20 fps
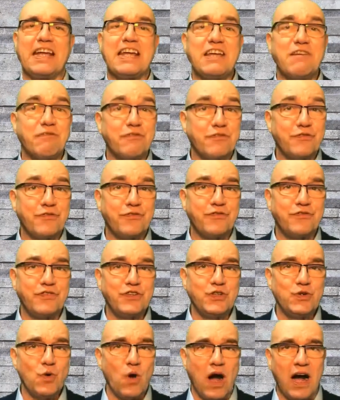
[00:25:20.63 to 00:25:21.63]
If
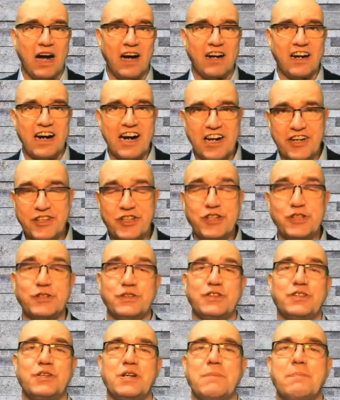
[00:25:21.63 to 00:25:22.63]
you are
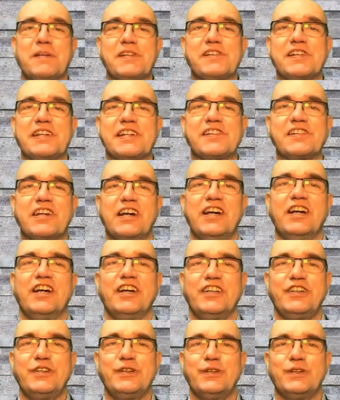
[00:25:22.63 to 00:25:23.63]
new to the business,
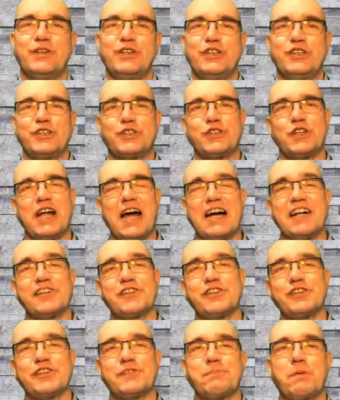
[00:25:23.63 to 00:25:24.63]
you should
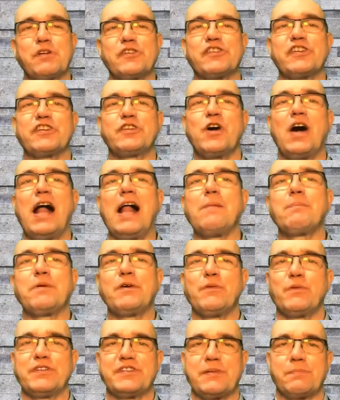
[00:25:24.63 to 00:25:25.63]
ask your sponsor to help
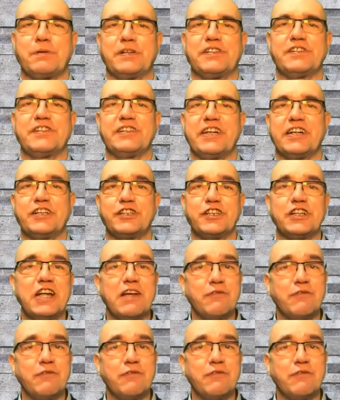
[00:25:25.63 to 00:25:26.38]
you with the presentation.